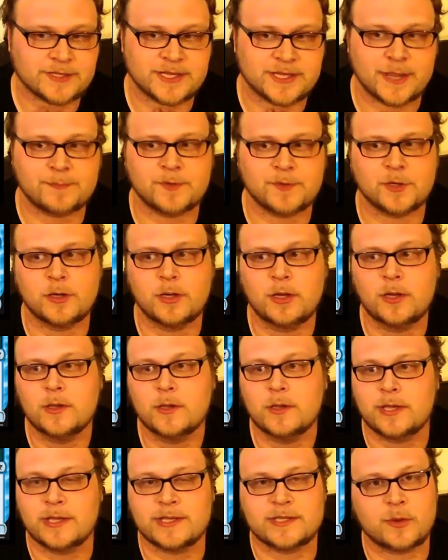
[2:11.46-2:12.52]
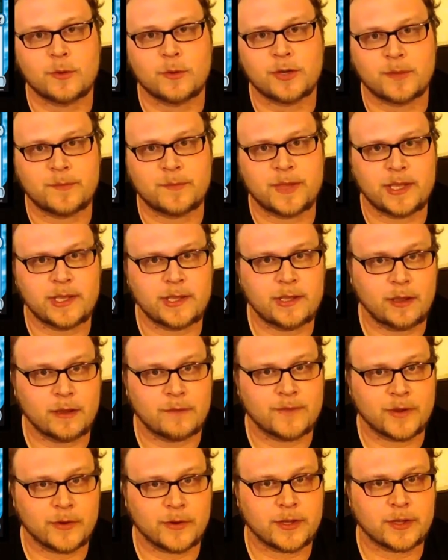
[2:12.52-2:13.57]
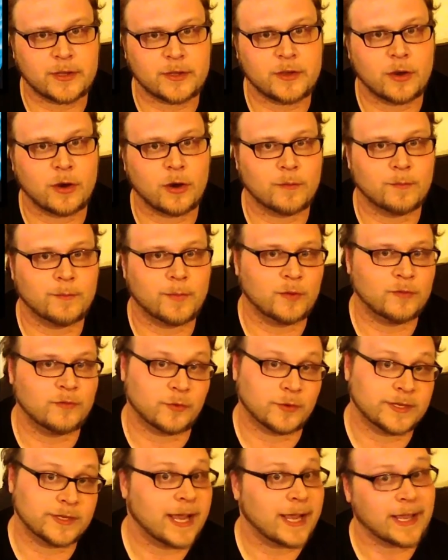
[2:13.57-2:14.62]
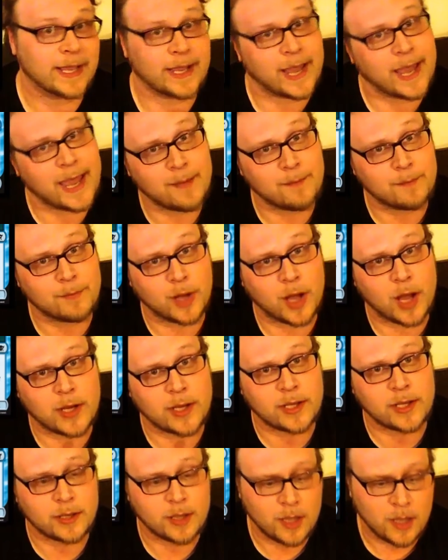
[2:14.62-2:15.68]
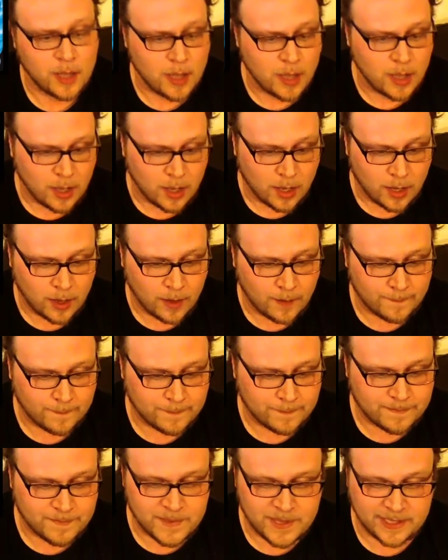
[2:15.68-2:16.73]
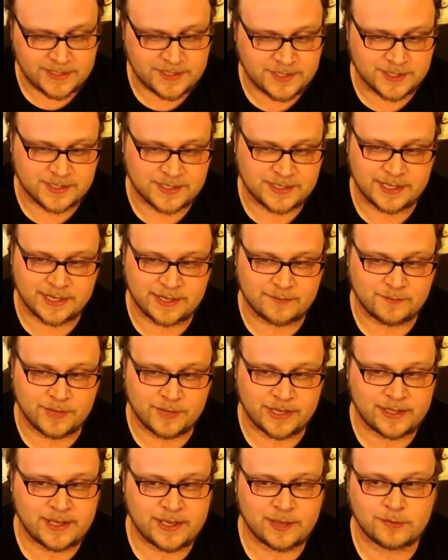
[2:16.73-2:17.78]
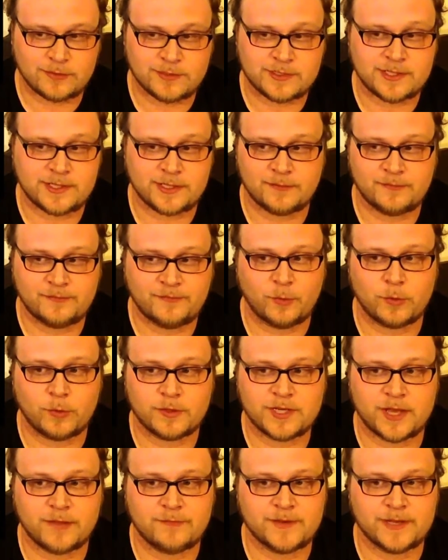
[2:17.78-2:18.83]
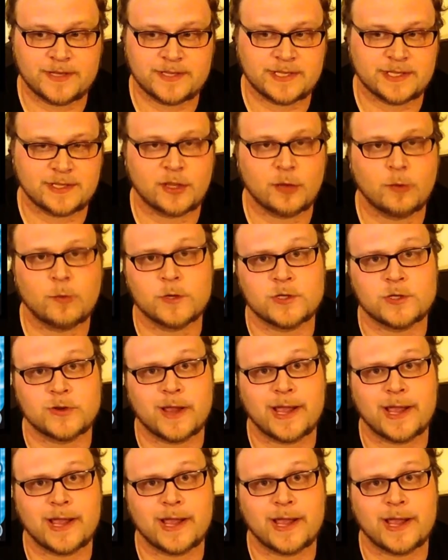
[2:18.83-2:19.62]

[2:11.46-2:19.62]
Interceptor is going to be a very good card, both for attacking and blocking. It kills 4 toughness and lower